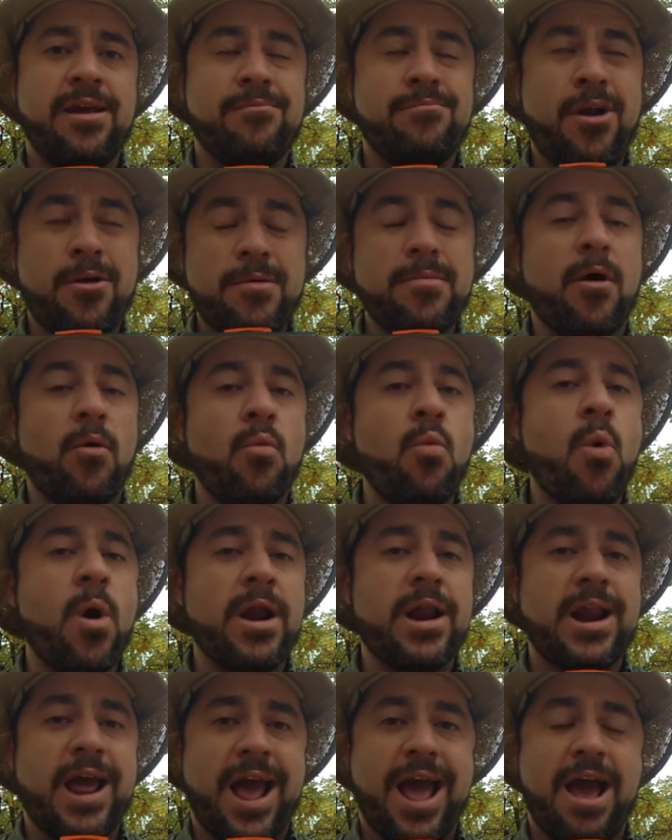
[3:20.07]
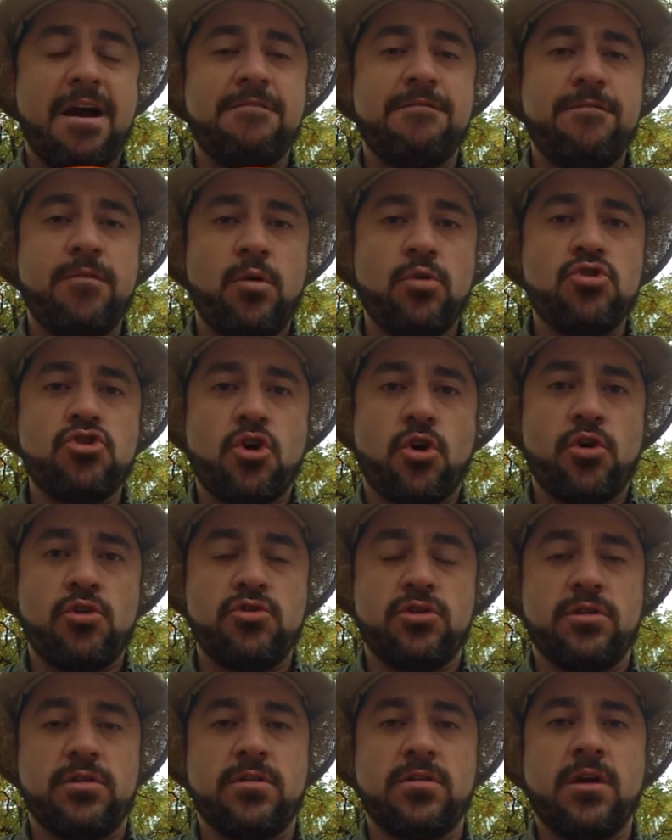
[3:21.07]
probably about 1.5 full
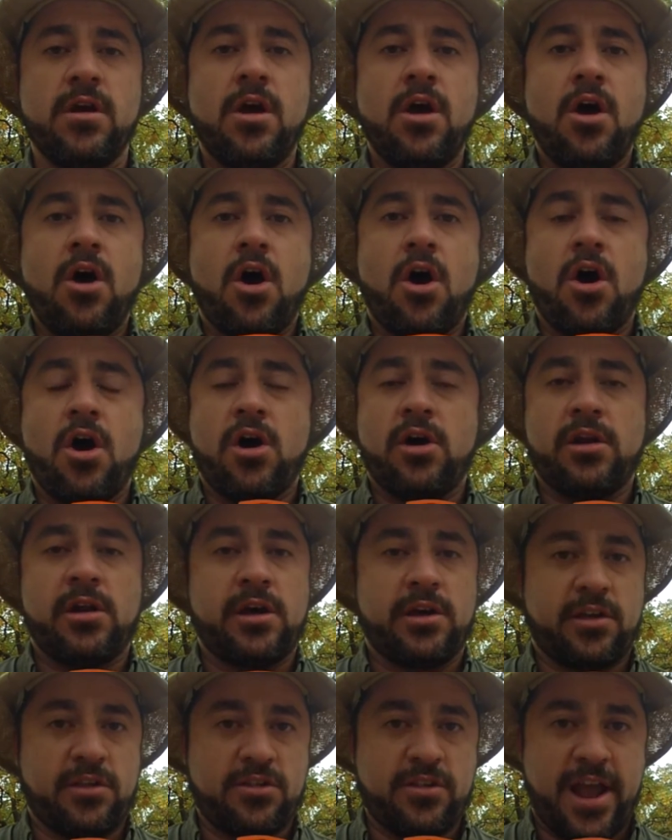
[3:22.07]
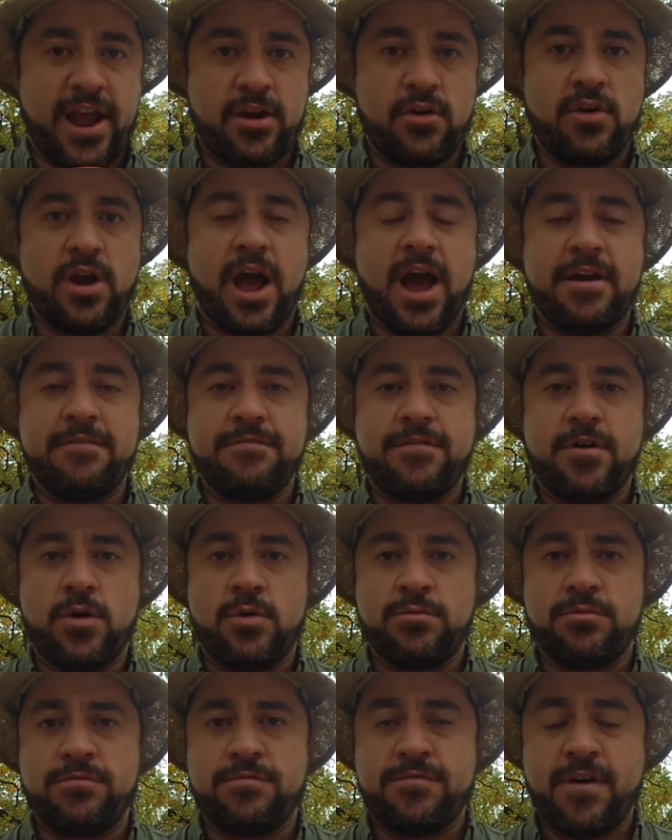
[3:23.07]
charges on like a standard
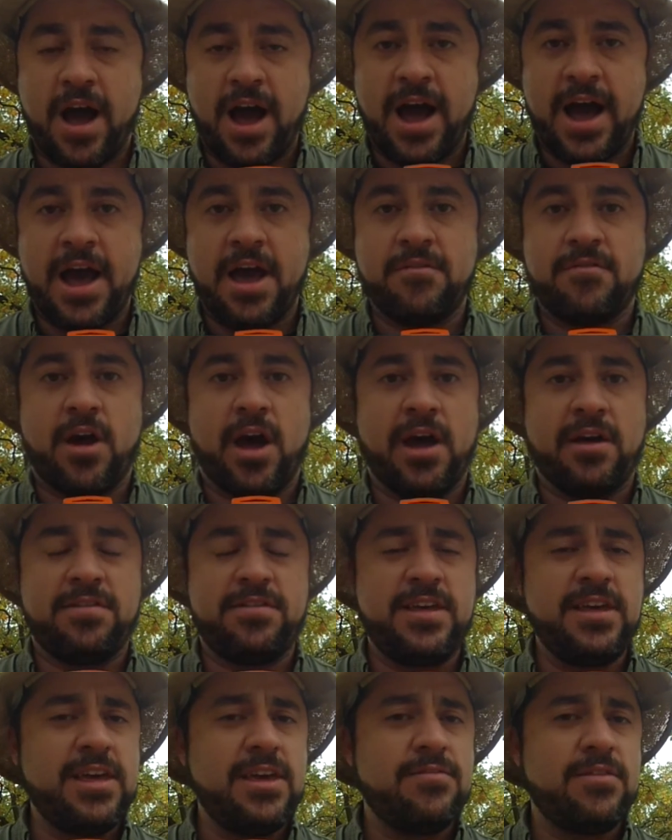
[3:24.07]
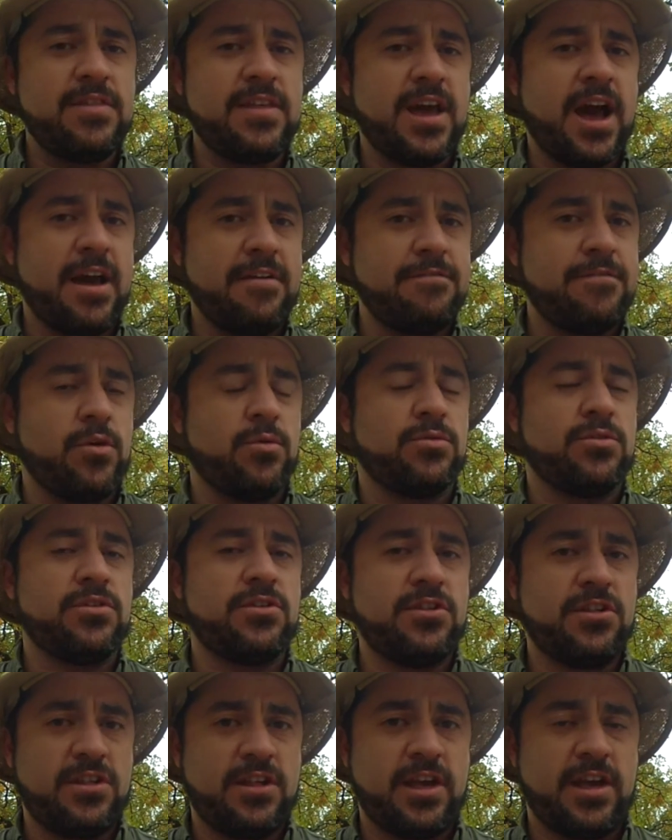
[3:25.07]
iPhone 5, I think even the iPhone
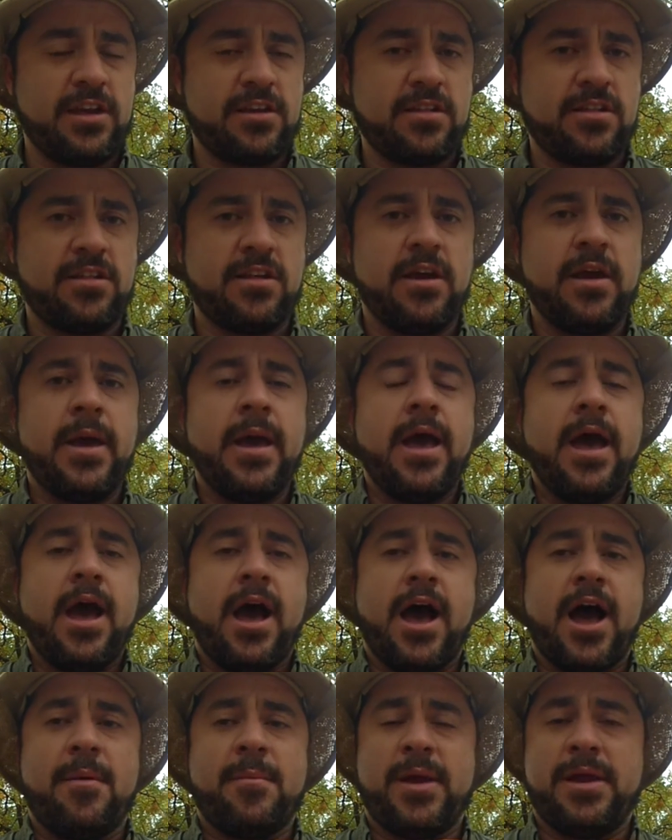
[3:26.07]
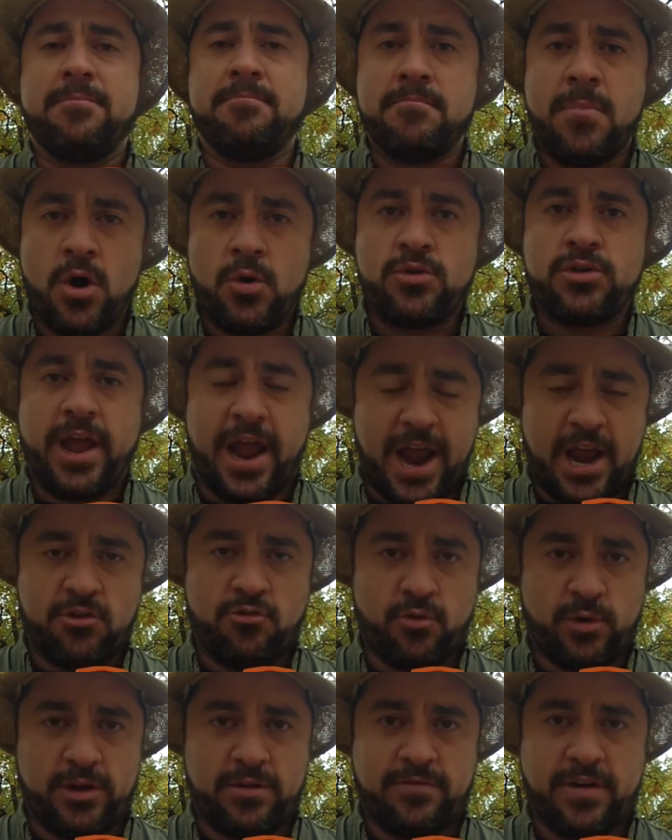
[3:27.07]
6, and most
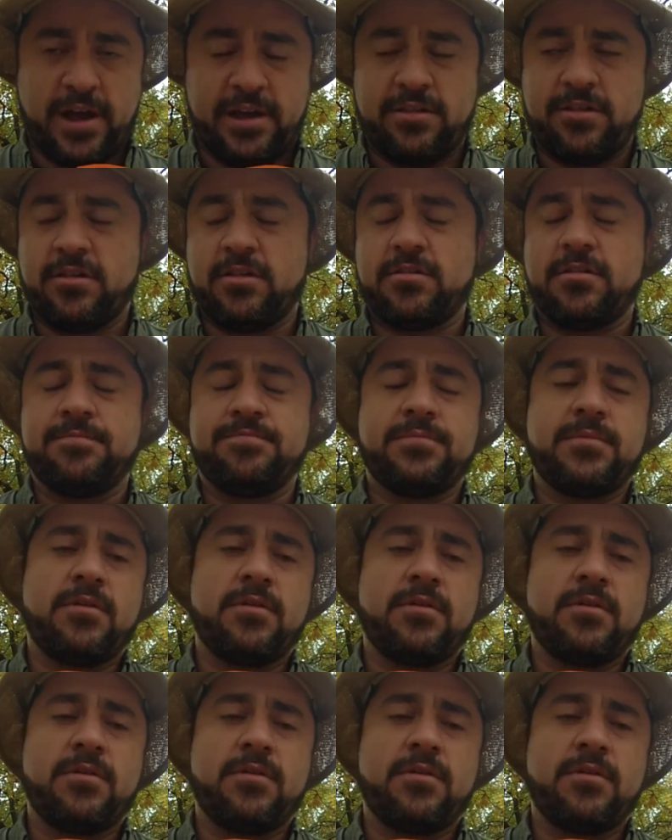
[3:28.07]
Android devices.